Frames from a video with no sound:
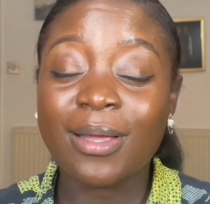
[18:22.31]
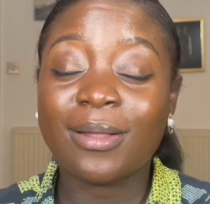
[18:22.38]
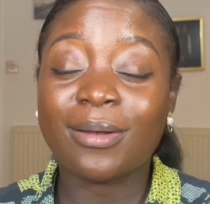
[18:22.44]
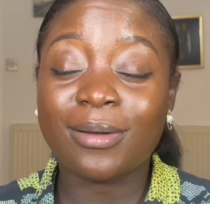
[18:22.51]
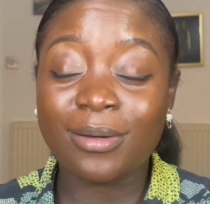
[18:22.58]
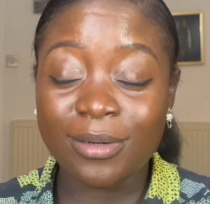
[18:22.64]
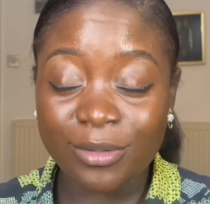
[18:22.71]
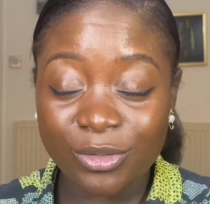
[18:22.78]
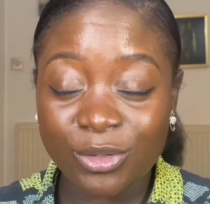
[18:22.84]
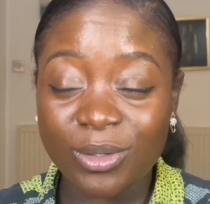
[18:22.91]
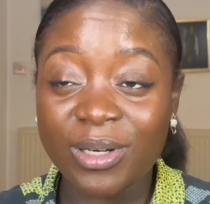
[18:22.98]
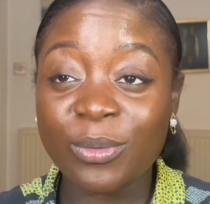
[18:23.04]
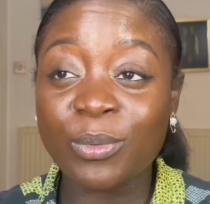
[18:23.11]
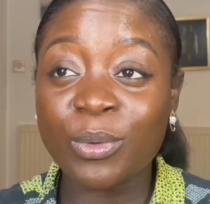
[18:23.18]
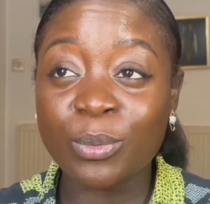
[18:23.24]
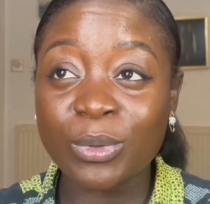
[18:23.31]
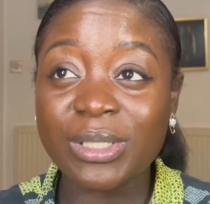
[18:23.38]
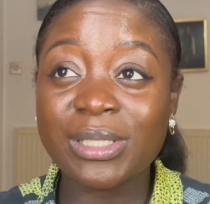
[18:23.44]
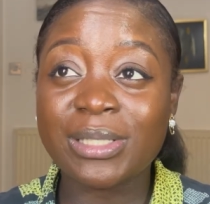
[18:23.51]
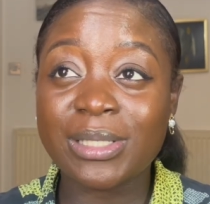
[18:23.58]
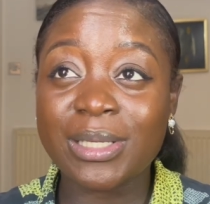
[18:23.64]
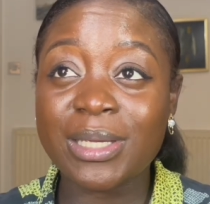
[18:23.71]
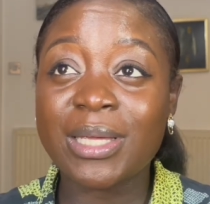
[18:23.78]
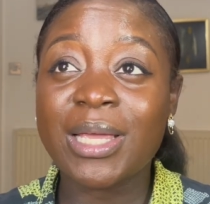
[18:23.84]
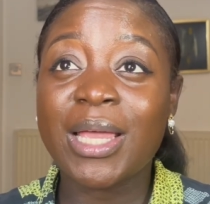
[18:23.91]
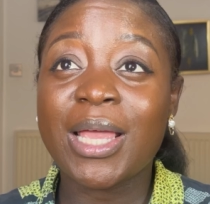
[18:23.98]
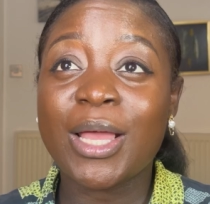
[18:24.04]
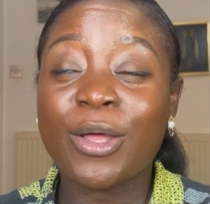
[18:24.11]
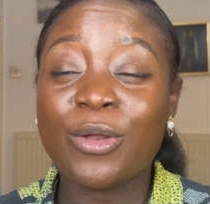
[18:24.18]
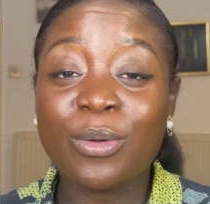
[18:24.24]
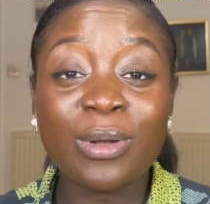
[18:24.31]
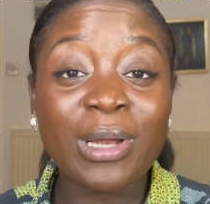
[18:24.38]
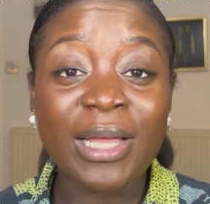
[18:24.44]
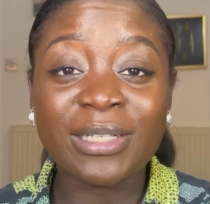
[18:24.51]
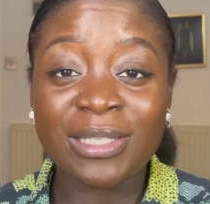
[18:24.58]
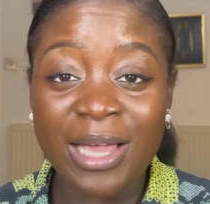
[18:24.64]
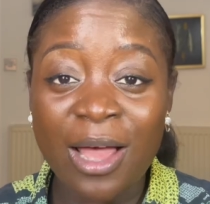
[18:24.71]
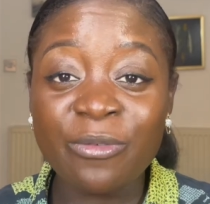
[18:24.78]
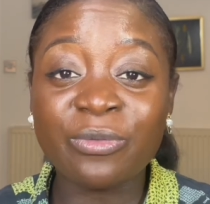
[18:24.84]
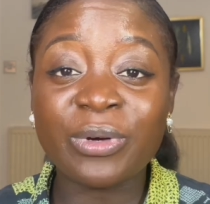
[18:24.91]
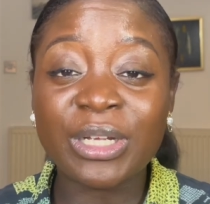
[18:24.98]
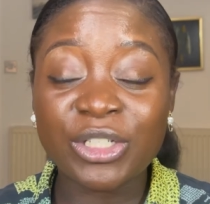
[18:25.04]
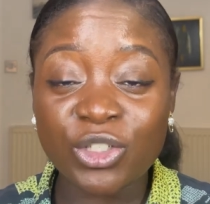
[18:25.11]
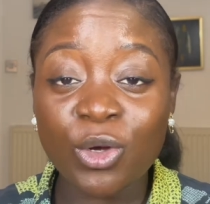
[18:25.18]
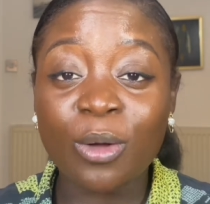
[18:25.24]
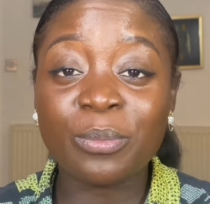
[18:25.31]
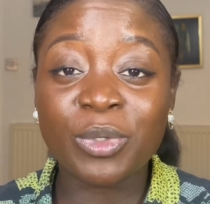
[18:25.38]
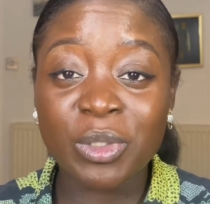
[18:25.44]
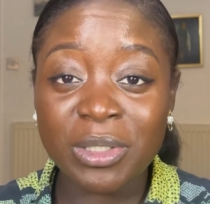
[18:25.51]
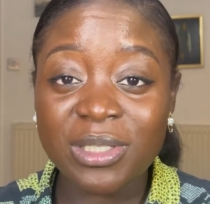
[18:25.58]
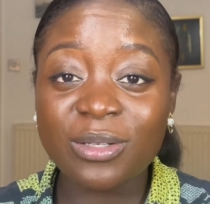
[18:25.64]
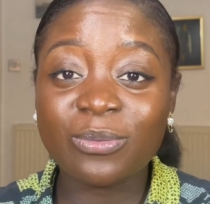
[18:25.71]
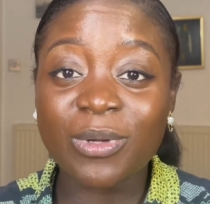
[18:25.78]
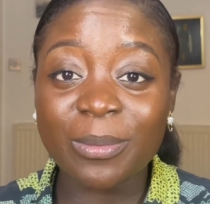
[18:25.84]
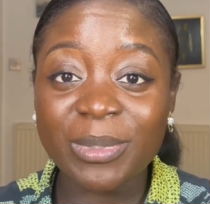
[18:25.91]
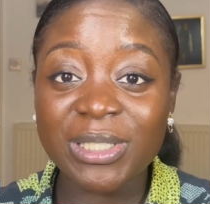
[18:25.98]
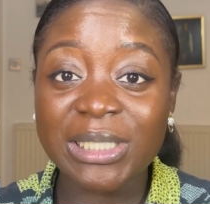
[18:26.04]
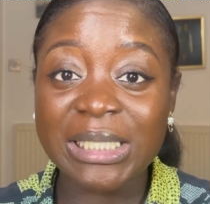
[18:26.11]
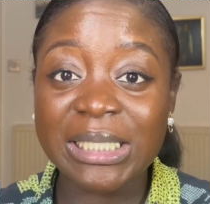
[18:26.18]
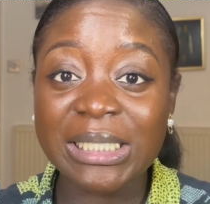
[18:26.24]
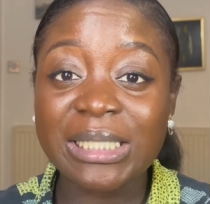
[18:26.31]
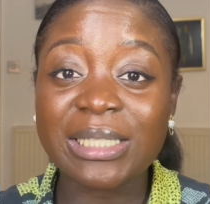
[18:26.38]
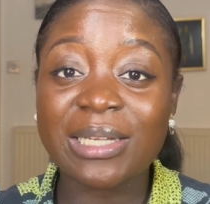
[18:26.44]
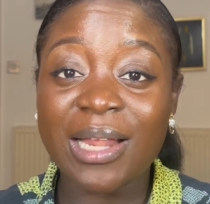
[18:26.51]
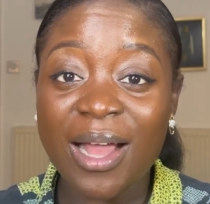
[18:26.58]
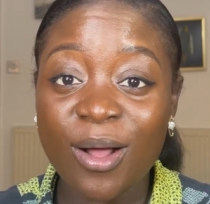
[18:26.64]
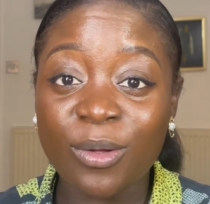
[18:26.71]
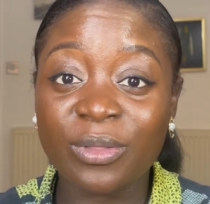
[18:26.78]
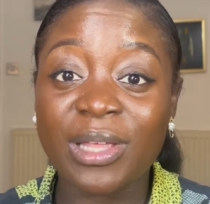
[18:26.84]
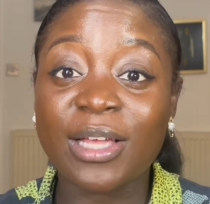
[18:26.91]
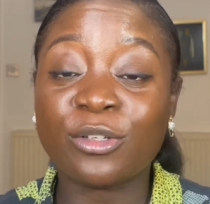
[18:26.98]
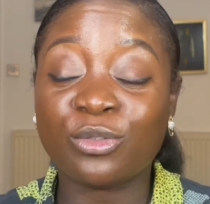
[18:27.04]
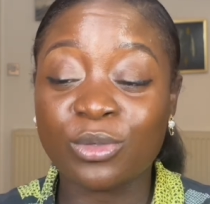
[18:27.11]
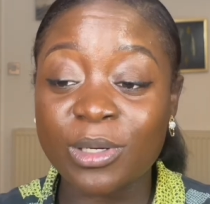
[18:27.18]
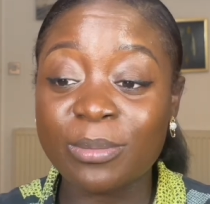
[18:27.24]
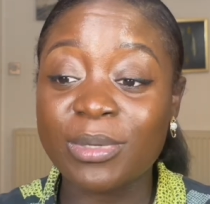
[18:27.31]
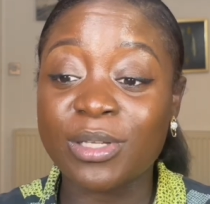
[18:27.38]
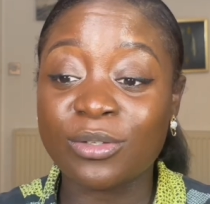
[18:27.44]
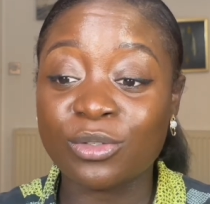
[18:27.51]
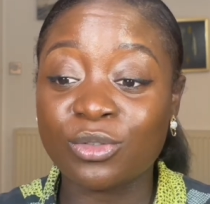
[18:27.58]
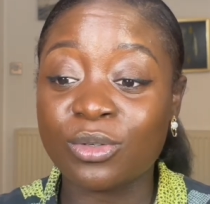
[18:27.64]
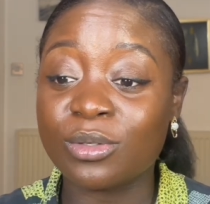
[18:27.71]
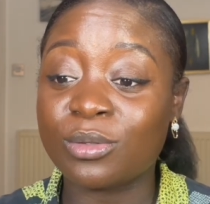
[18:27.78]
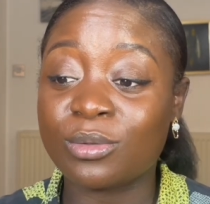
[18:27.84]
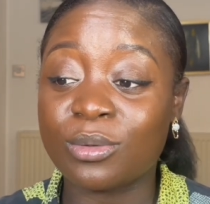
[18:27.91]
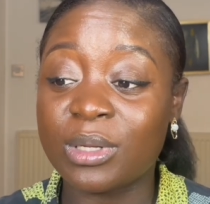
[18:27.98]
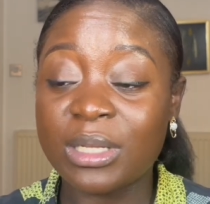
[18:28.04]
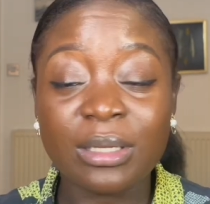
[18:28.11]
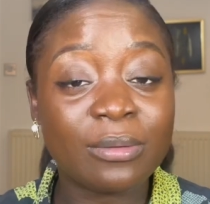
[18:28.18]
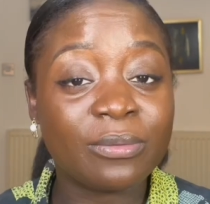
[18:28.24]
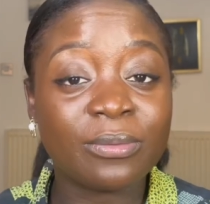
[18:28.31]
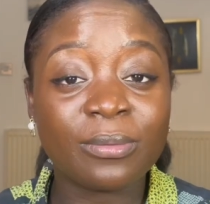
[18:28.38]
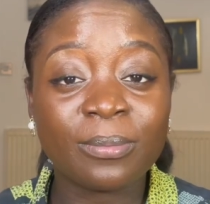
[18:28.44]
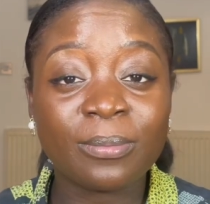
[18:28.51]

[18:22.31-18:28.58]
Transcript: Literally, we would see, like, the average community pharmacist now, their dream is just to leave.